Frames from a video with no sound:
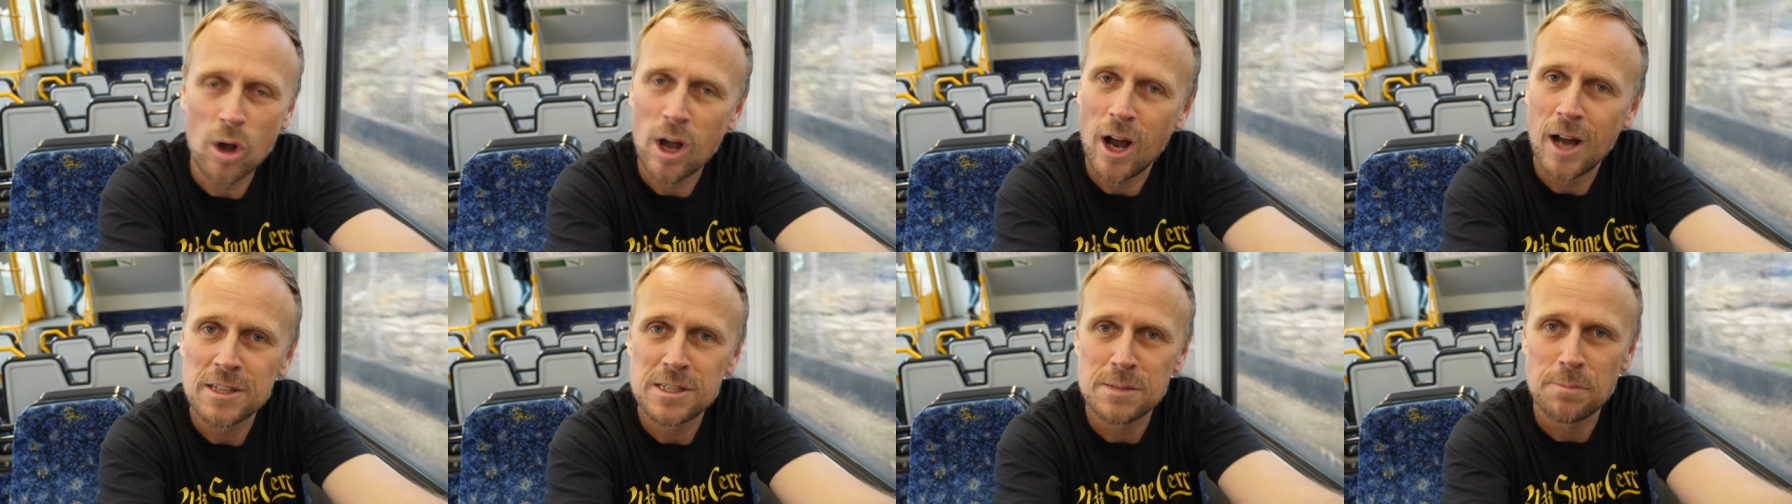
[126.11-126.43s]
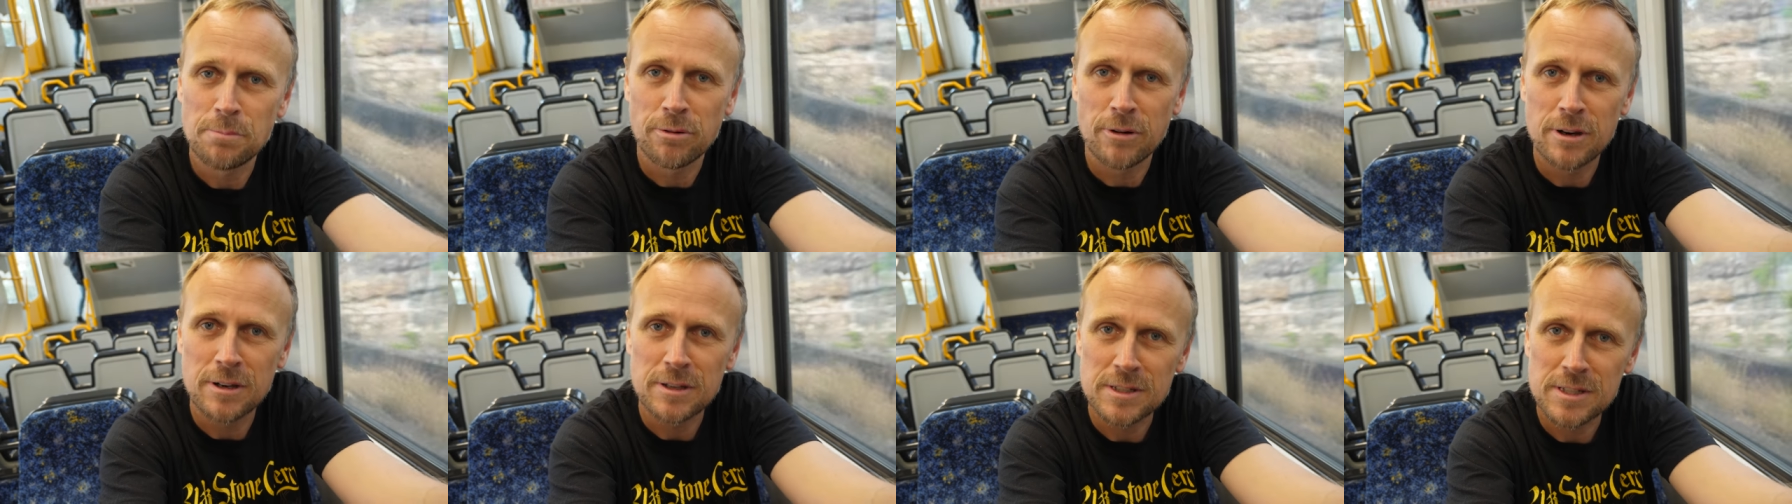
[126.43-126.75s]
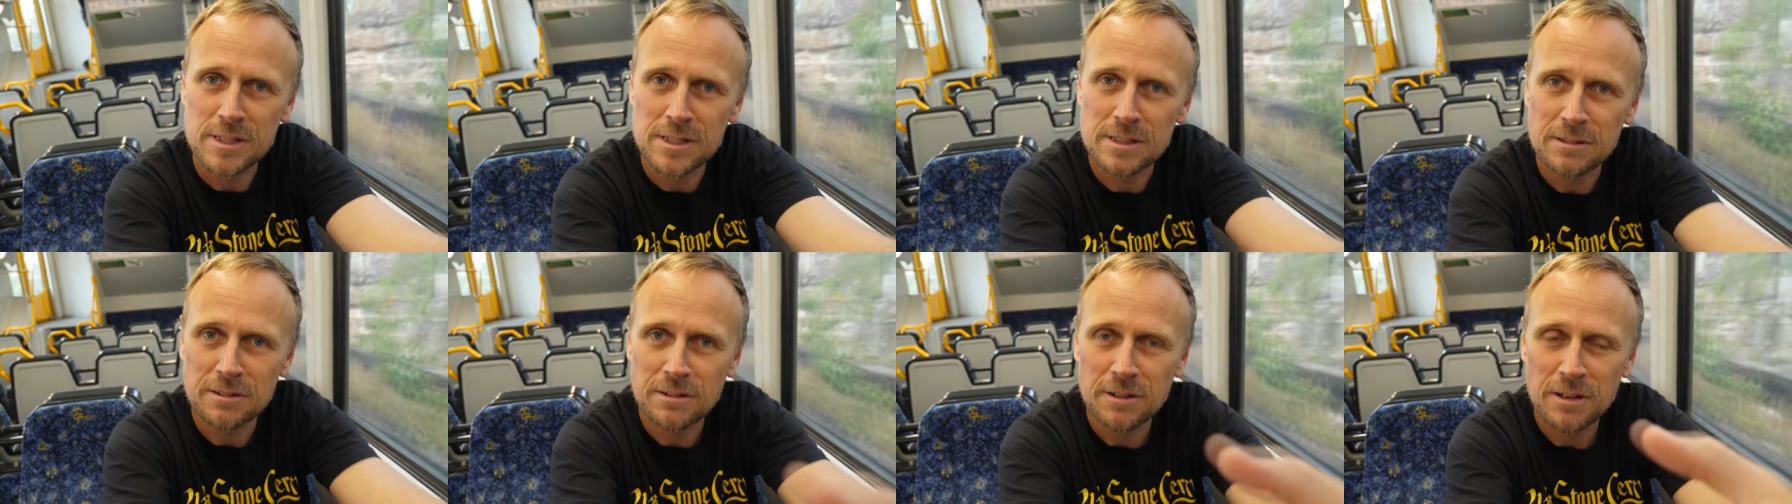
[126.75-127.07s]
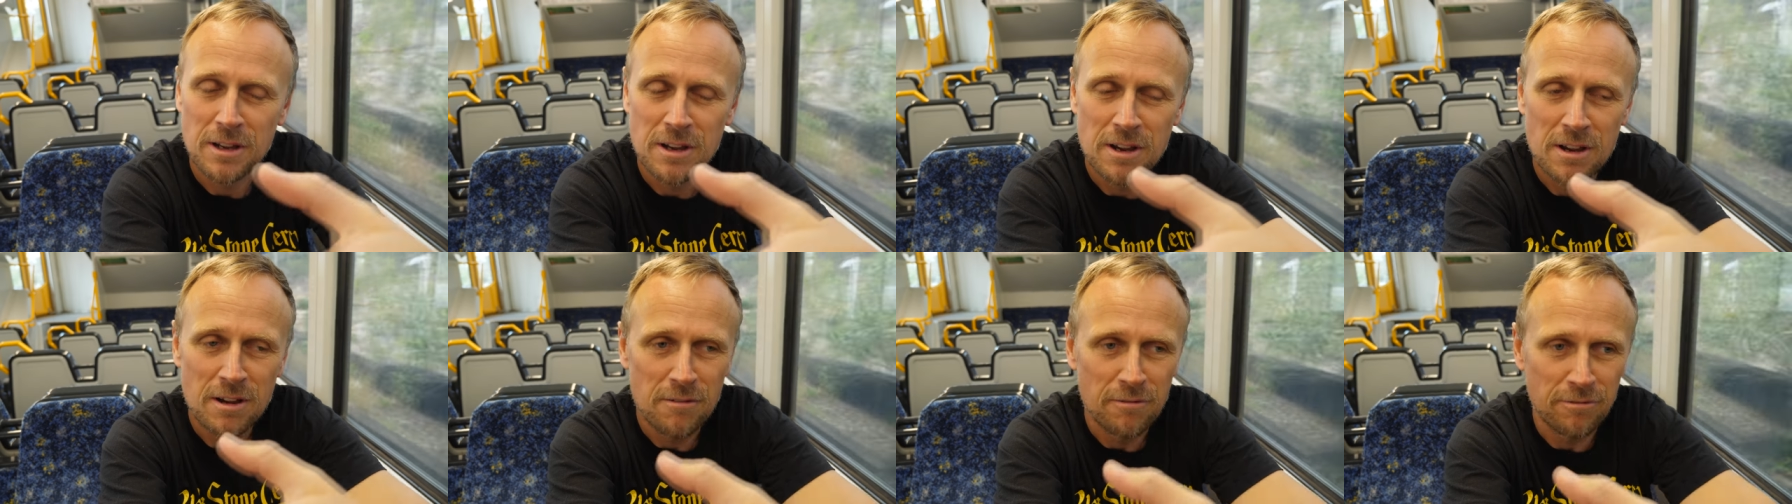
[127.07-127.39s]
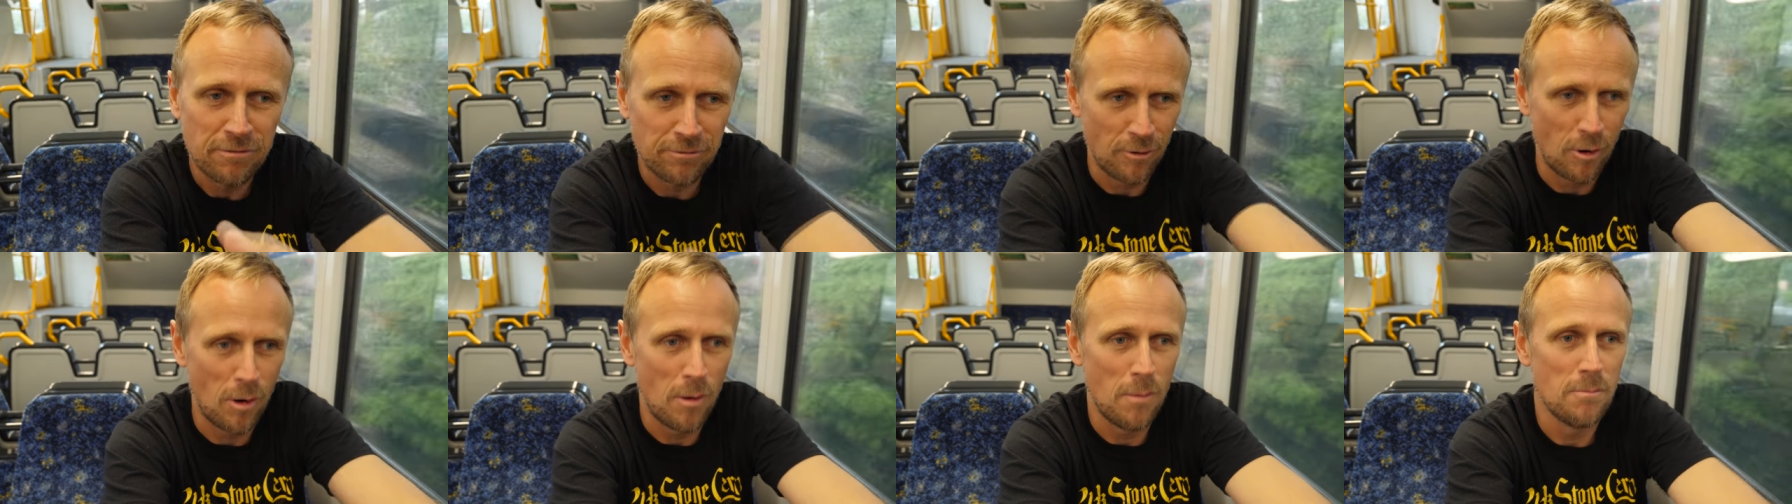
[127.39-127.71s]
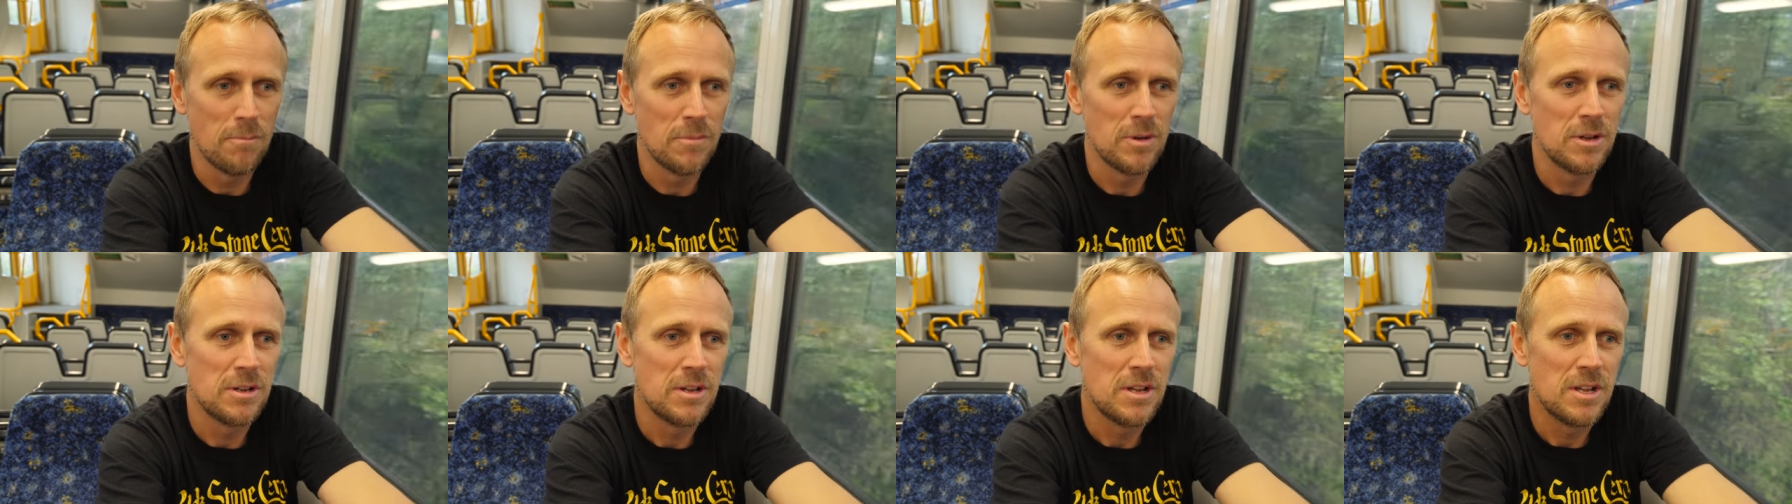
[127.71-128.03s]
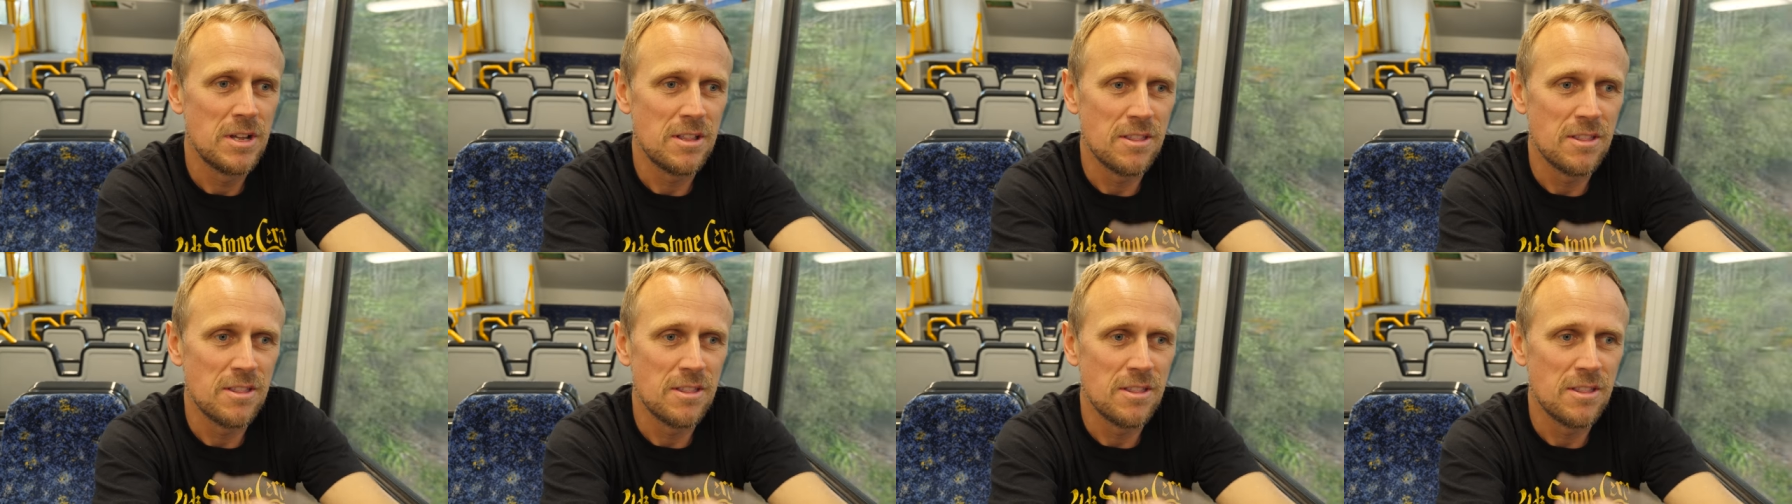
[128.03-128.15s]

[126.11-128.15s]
kinds of prints from